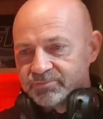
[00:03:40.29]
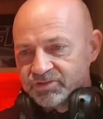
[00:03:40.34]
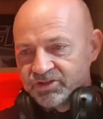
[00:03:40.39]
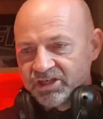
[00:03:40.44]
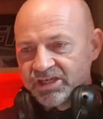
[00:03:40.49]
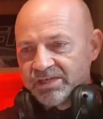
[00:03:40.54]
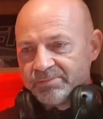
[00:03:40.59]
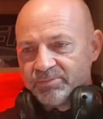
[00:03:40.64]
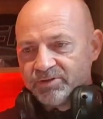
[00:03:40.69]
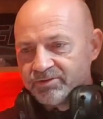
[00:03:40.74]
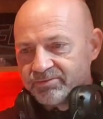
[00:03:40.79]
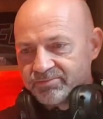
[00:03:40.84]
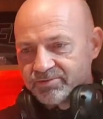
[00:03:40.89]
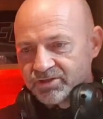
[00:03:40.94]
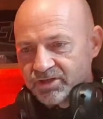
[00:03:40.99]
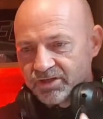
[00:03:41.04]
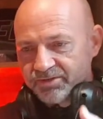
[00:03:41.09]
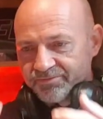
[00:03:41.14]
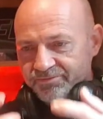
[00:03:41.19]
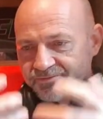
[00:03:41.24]
demon
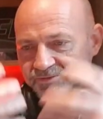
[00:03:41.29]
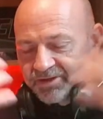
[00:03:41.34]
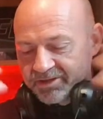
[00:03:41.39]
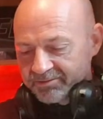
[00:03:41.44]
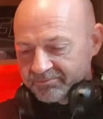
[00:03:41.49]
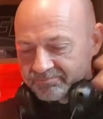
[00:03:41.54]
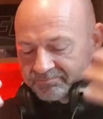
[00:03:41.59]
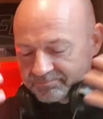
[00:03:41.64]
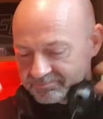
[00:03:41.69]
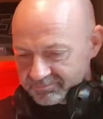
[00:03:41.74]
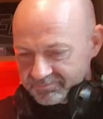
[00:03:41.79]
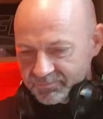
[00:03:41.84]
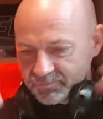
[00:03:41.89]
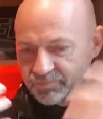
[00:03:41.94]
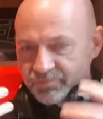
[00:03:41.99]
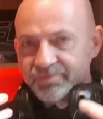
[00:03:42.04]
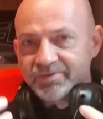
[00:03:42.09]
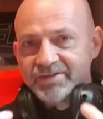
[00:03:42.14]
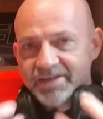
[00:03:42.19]
type thing with